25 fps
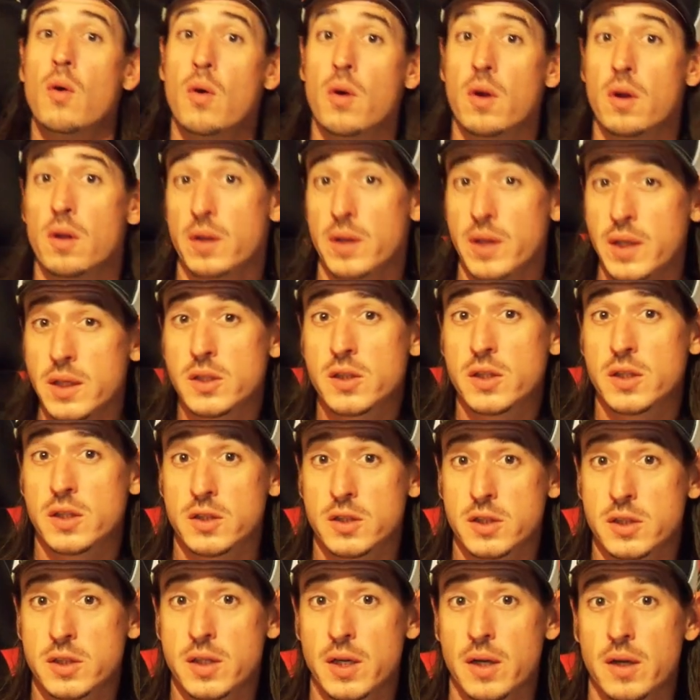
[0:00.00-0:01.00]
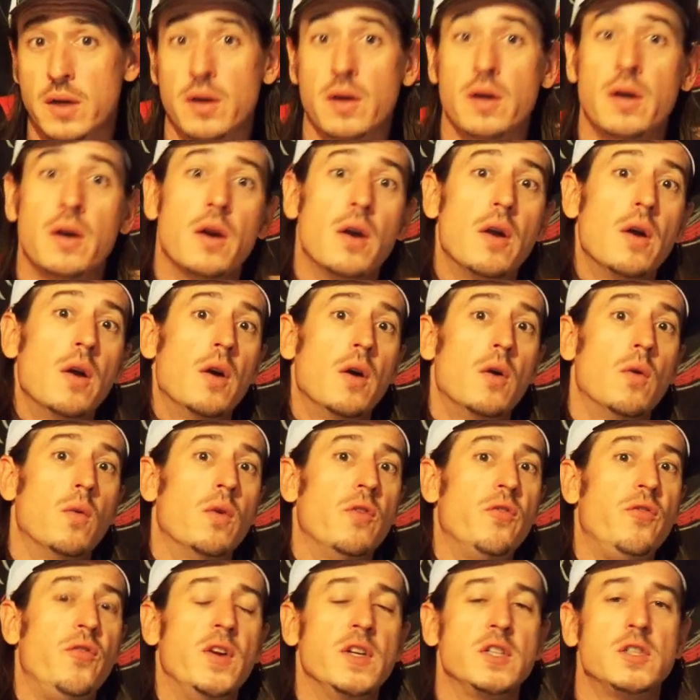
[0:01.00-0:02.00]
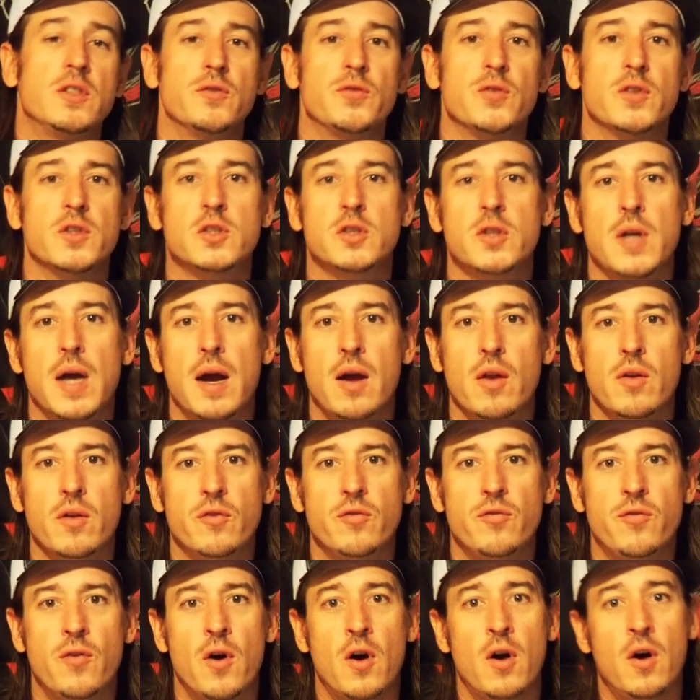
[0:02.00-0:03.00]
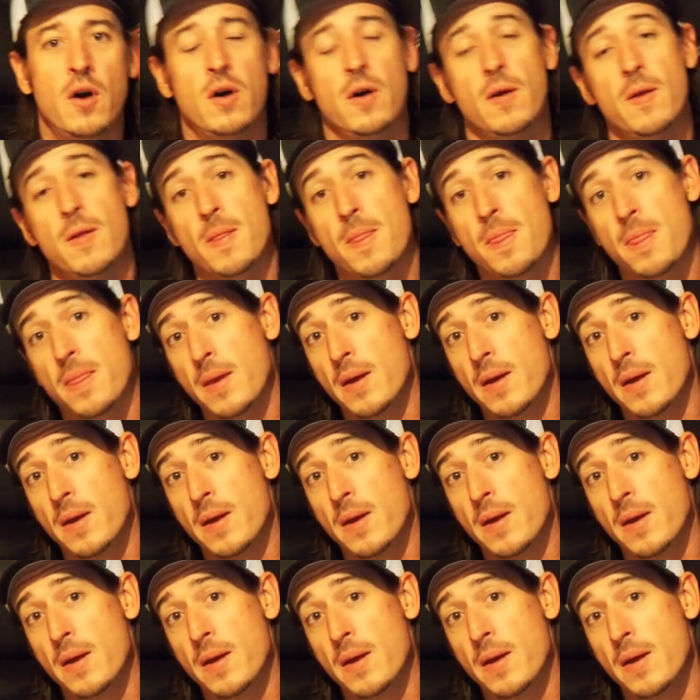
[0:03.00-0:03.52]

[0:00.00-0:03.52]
or at least consider when fishing for trout in the fall.